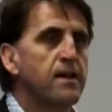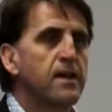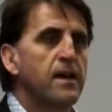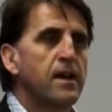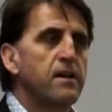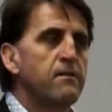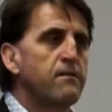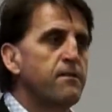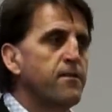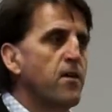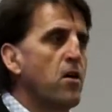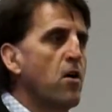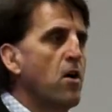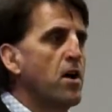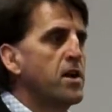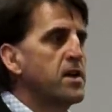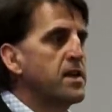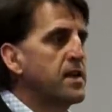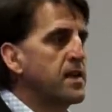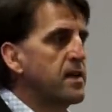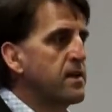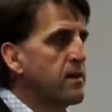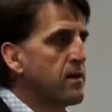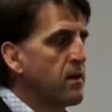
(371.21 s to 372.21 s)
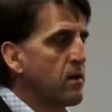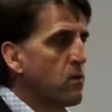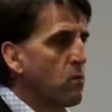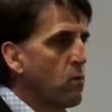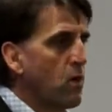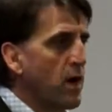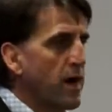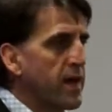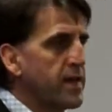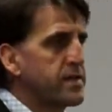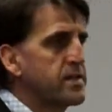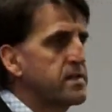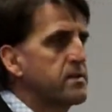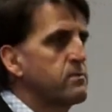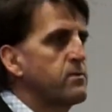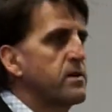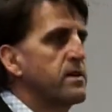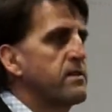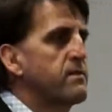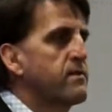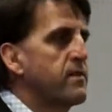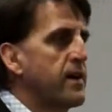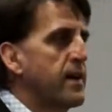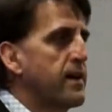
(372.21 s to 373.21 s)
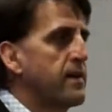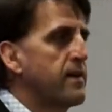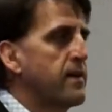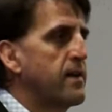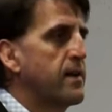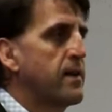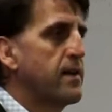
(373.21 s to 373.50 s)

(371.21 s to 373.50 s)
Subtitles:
and finding ways to innovate